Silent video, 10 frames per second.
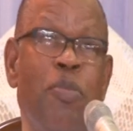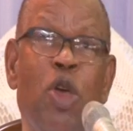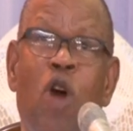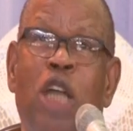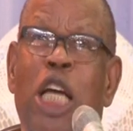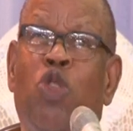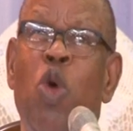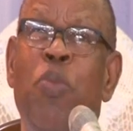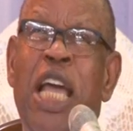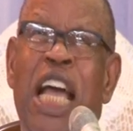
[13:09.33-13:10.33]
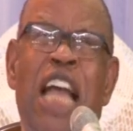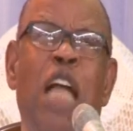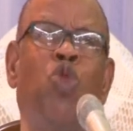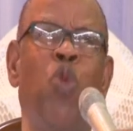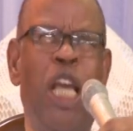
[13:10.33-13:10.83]
Because it will be in
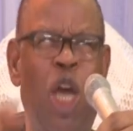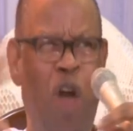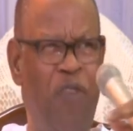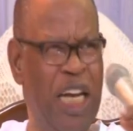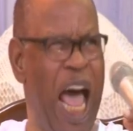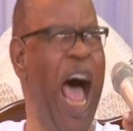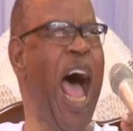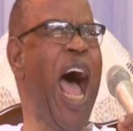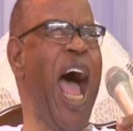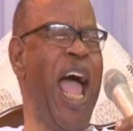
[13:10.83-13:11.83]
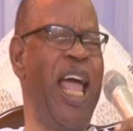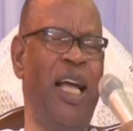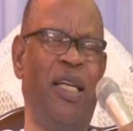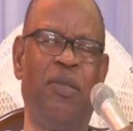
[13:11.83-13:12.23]
a twinkle of an eye